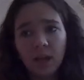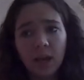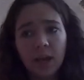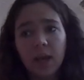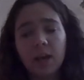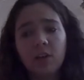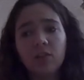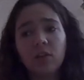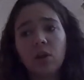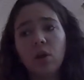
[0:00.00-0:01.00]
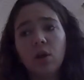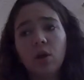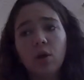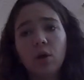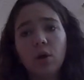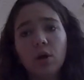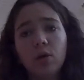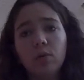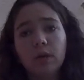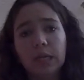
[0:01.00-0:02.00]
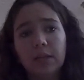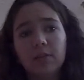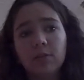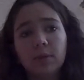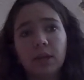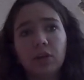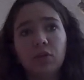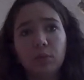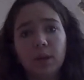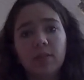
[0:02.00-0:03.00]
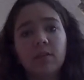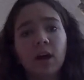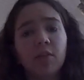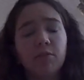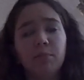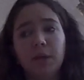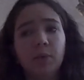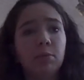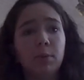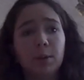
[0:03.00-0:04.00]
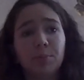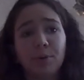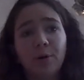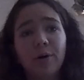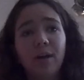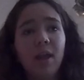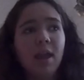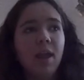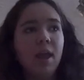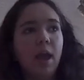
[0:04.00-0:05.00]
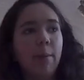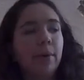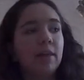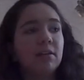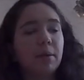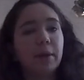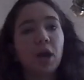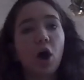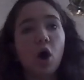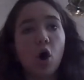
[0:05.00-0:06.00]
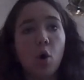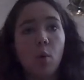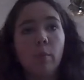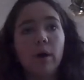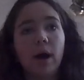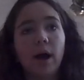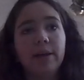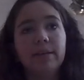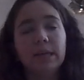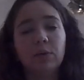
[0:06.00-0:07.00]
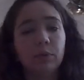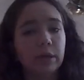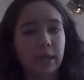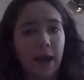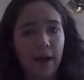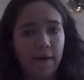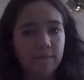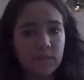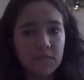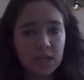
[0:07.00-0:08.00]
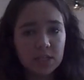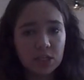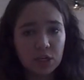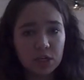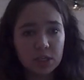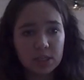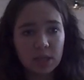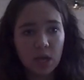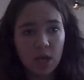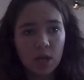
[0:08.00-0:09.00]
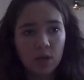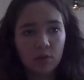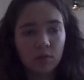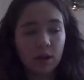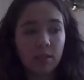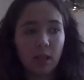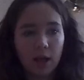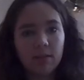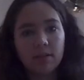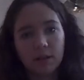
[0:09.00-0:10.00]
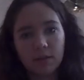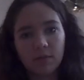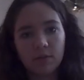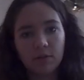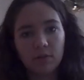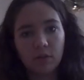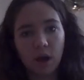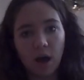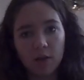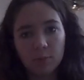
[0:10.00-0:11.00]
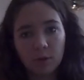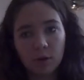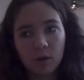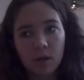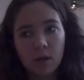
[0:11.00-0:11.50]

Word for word: and who needs to be like doing stuff, being with people. And by the time I got home, I didn't really have visitors. So I had lots and lots of visitors in the hospital,